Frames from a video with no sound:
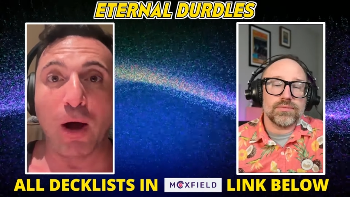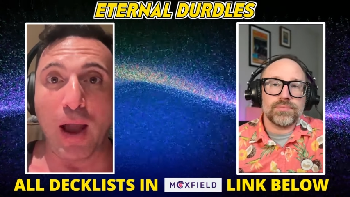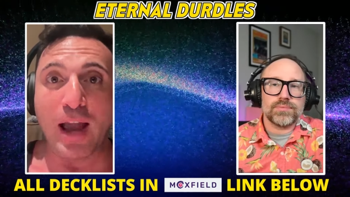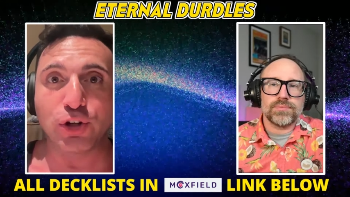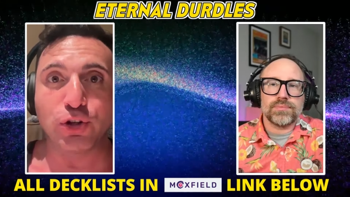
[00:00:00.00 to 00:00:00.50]
Speaker 1: about
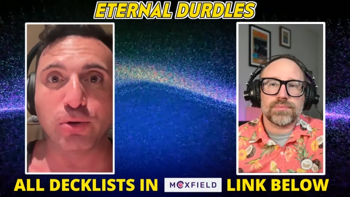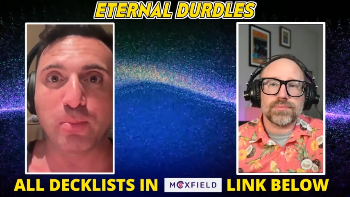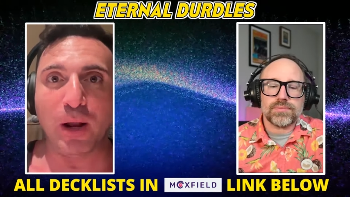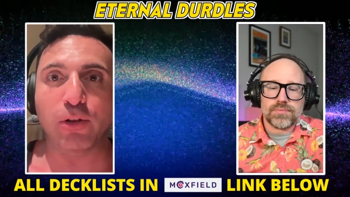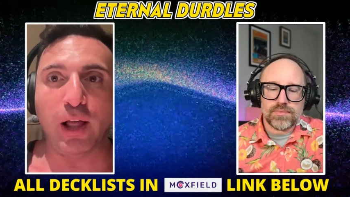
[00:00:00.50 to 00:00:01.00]
how Ancient Tomb
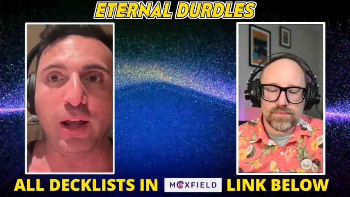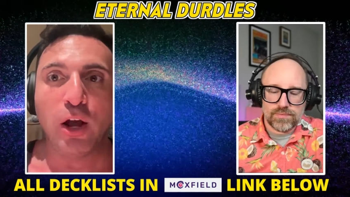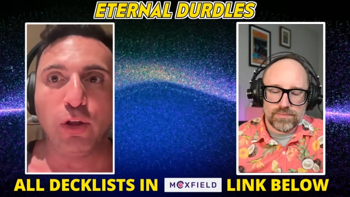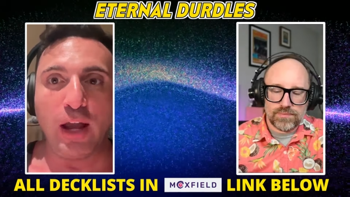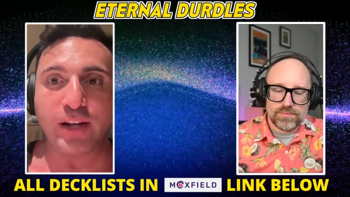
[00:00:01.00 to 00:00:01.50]
is better like
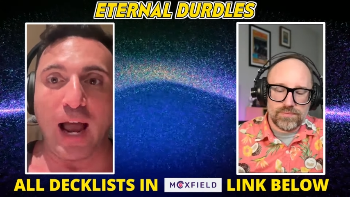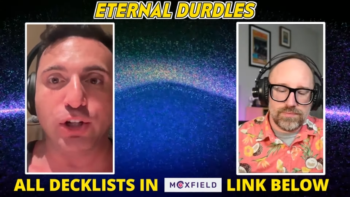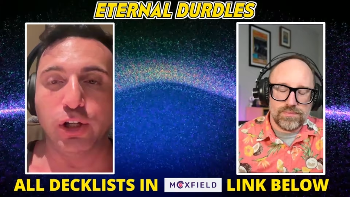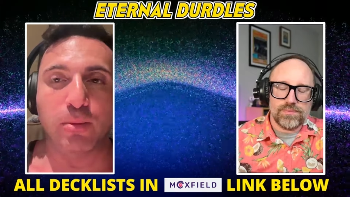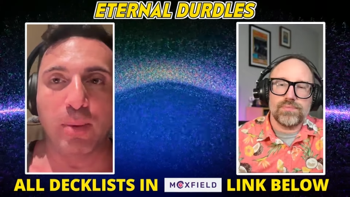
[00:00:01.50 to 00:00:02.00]
is
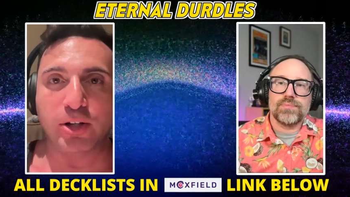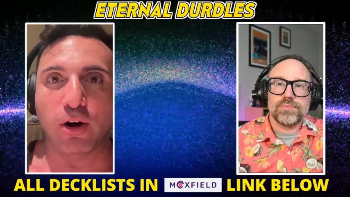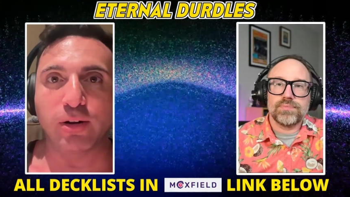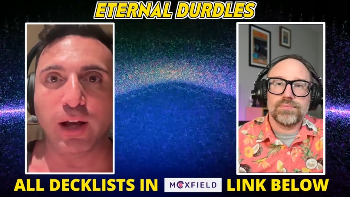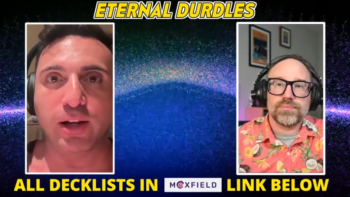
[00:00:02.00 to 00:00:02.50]
actually the best
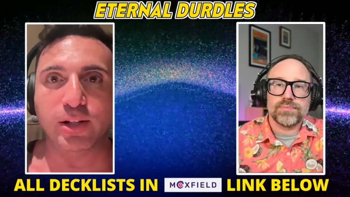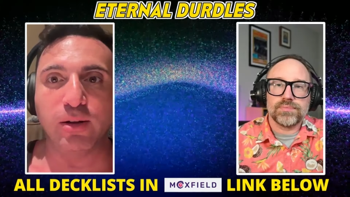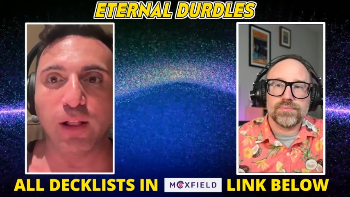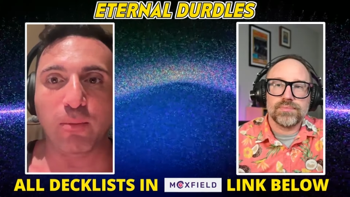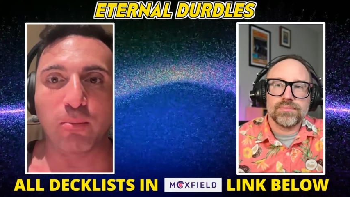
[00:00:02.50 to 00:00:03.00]
card in
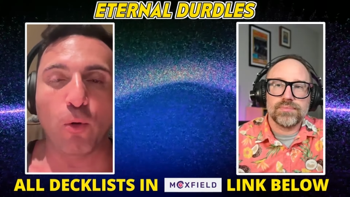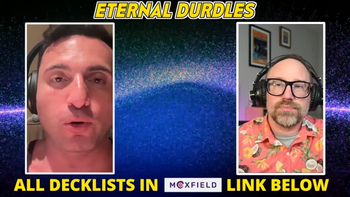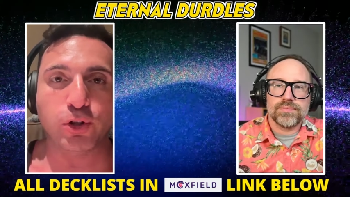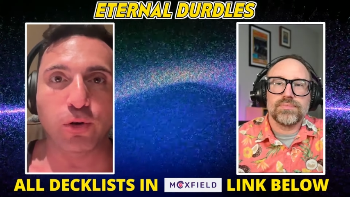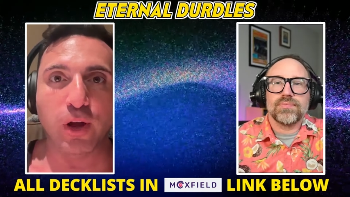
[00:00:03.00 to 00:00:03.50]
Legacy like
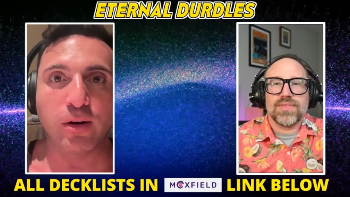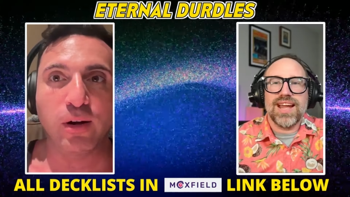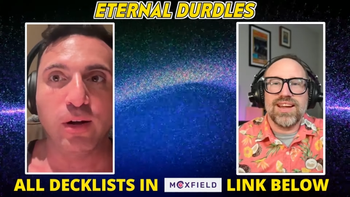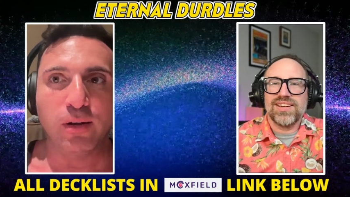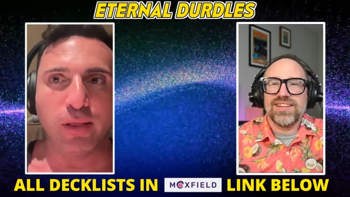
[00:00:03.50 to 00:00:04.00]
more so than
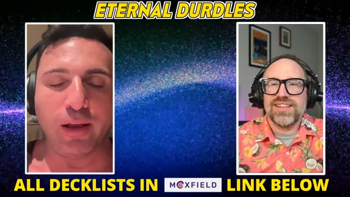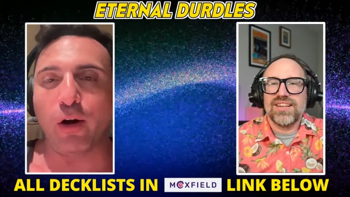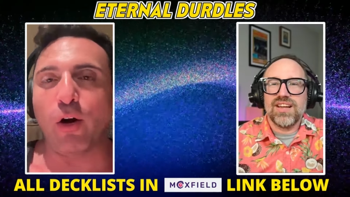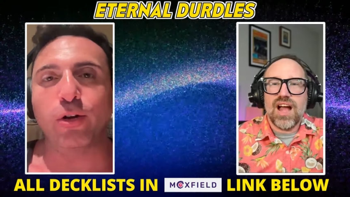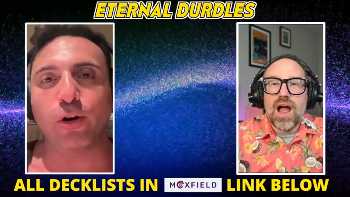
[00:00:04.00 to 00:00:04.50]
yeah. like
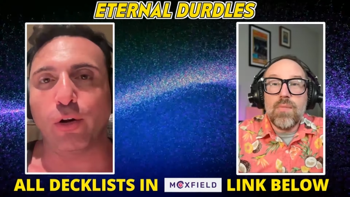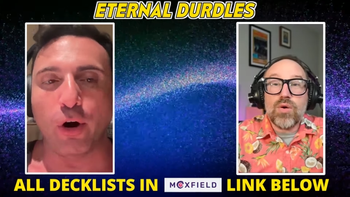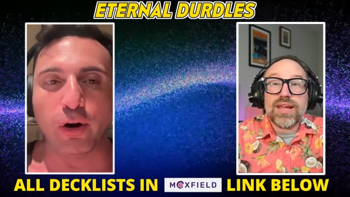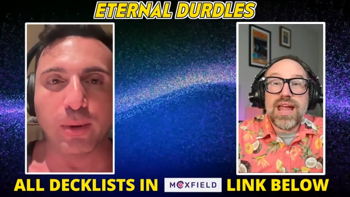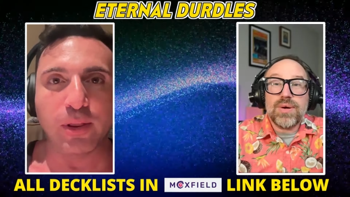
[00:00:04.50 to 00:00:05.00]
uh, you know I'm the
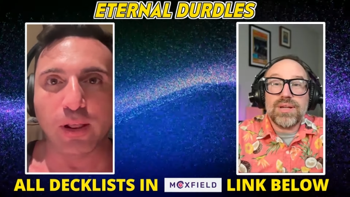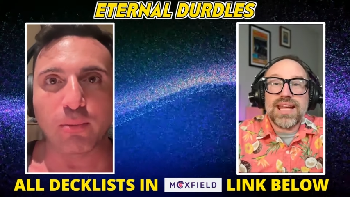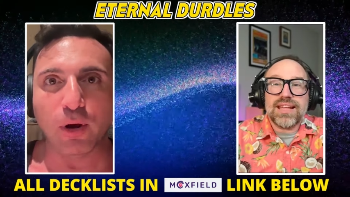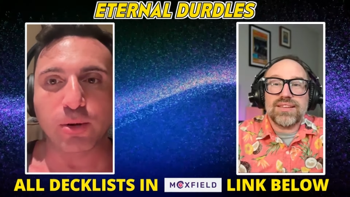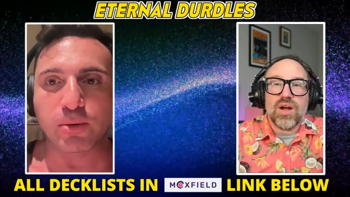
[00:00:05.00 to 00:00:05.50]
okay argument that
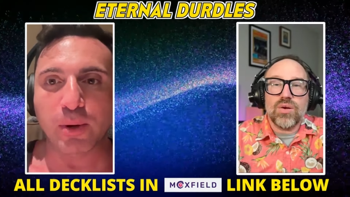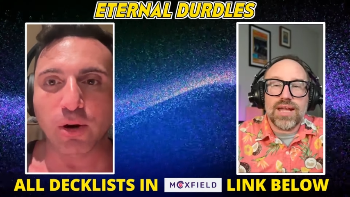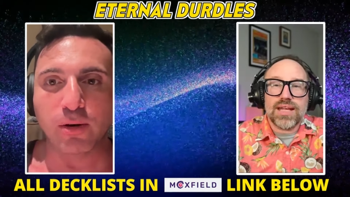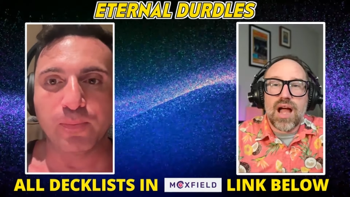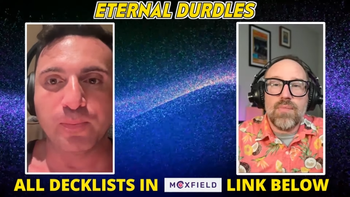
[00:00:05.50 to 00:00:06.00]
like that, though.
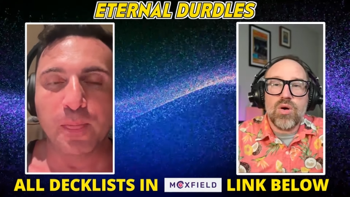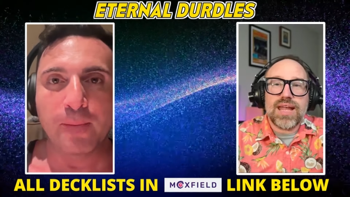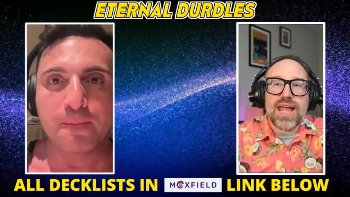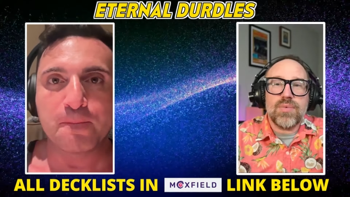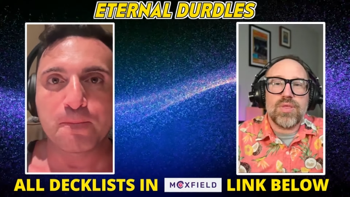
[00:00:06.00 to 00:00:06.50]
like card.
Speaker 2: I'm
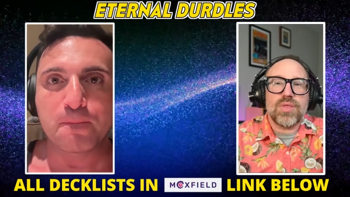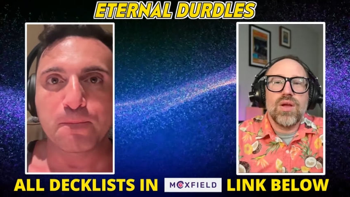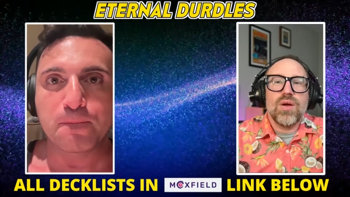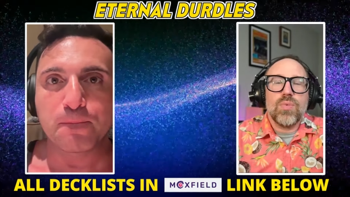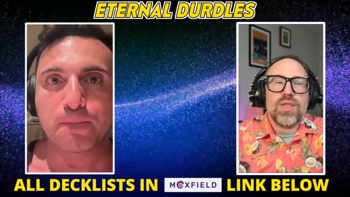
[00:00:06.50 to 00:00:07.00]
okay with
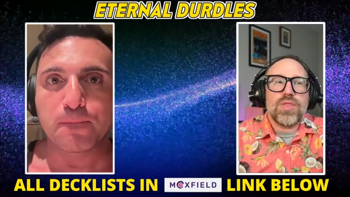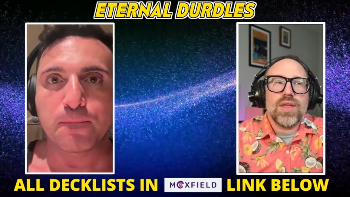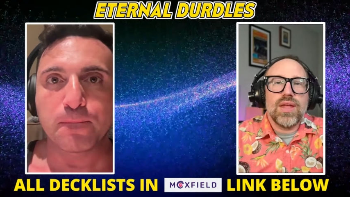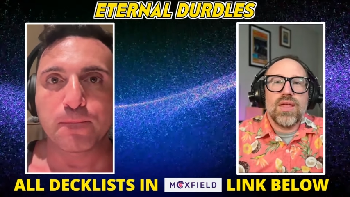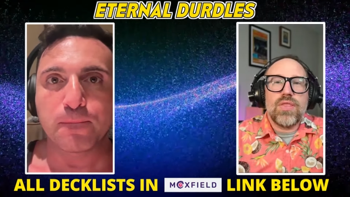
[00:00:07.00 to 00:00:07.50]

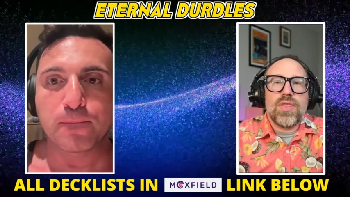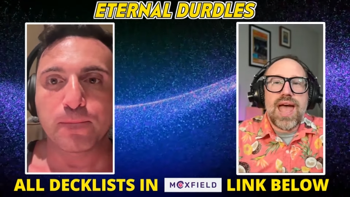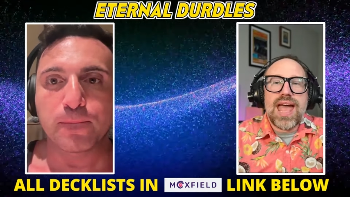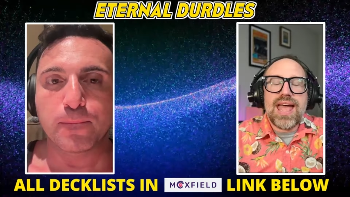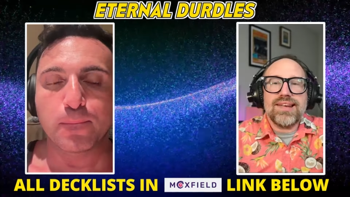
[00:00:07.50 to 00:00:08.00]
with
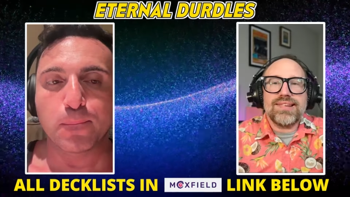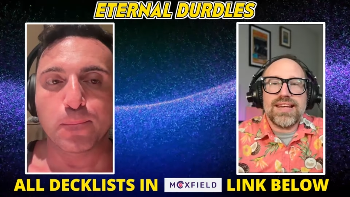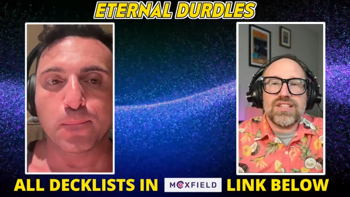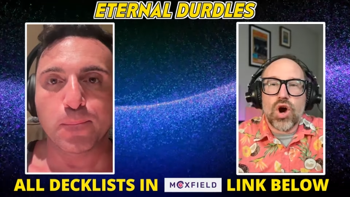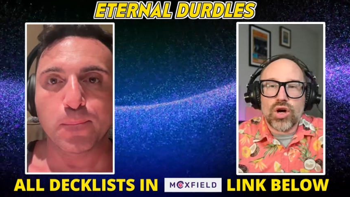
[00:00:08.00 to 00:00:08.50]
that as
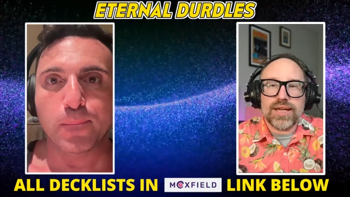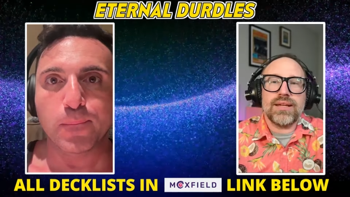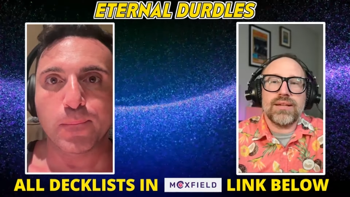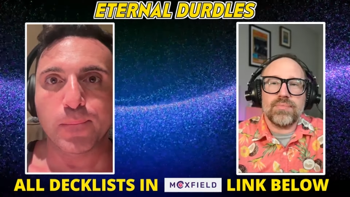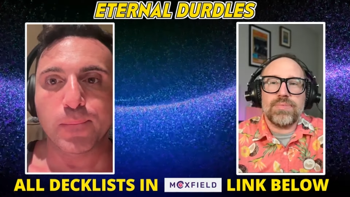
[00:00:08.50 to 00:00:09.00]
a
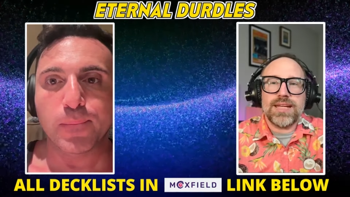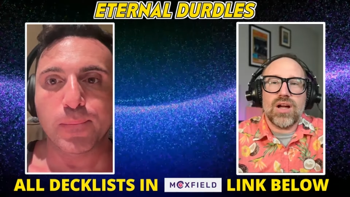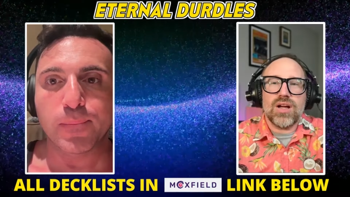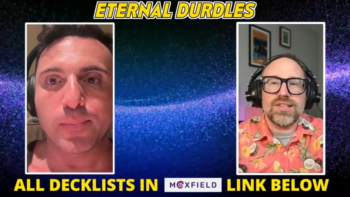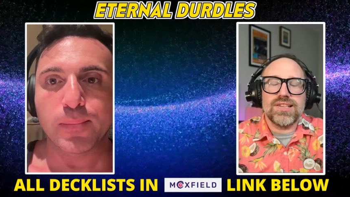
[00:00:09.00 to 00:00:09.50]
target
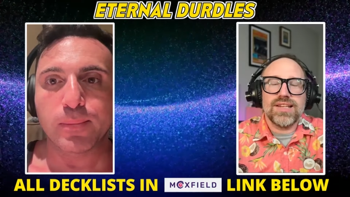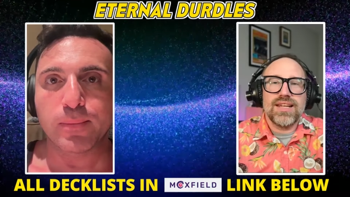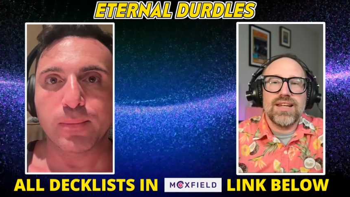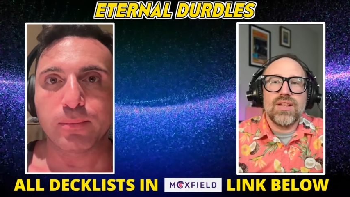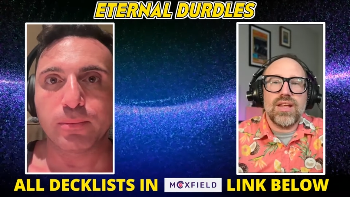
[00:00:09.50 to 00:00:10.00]
because
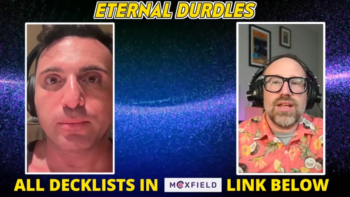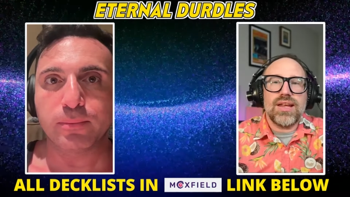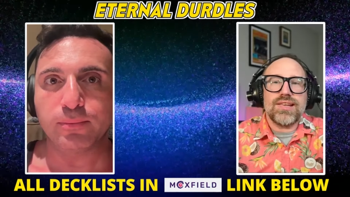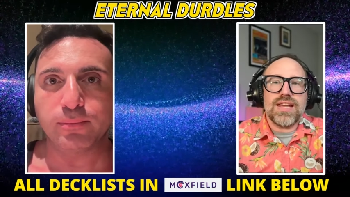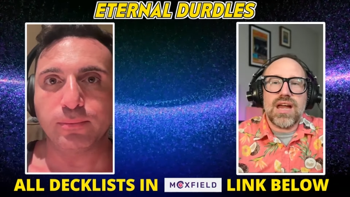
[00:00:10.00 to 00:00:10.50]

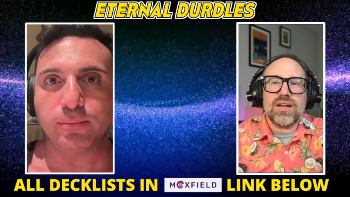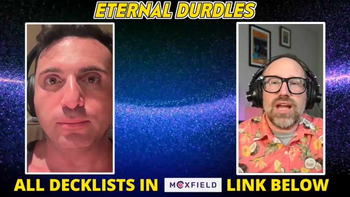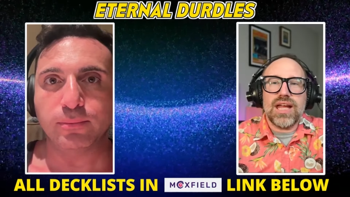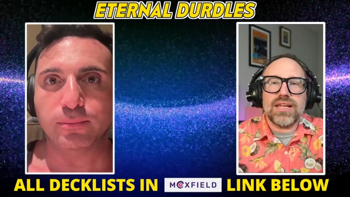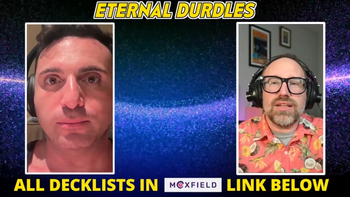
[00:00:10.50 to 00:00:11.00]
it's not
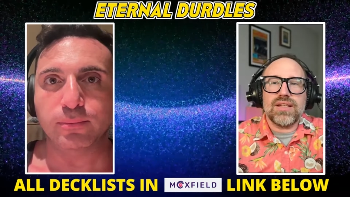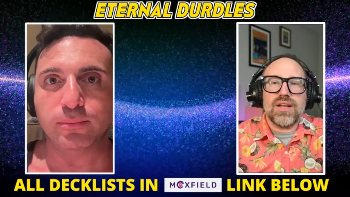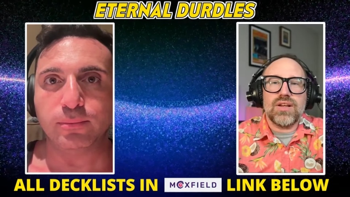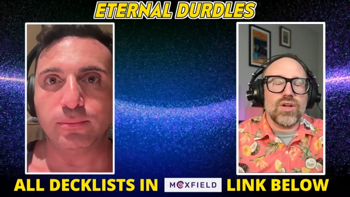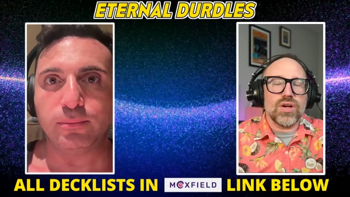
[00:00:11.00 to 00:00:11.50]
like
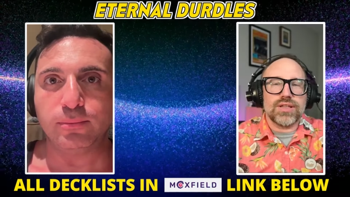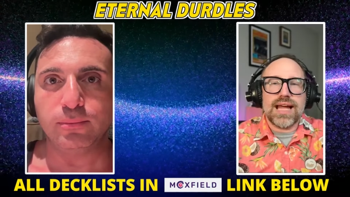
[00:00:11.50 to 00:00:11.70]
look,